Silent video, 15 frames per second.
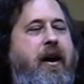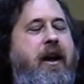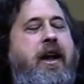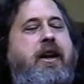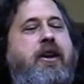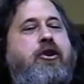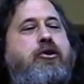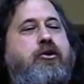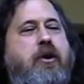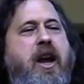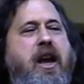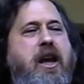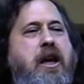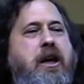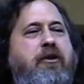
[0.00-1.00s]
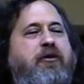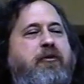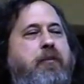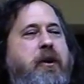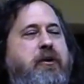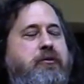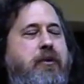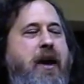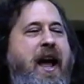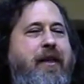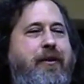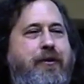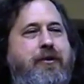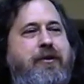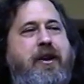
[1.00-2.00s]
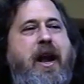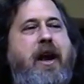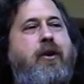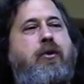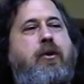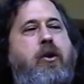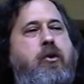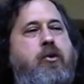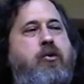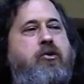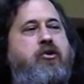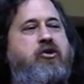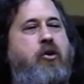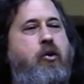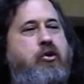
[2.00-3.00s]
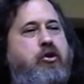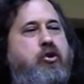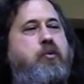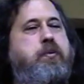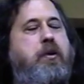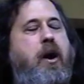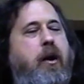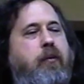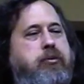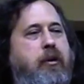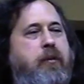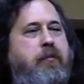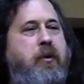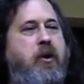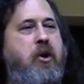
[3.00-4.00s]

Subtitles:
a grave but rather narrow social problem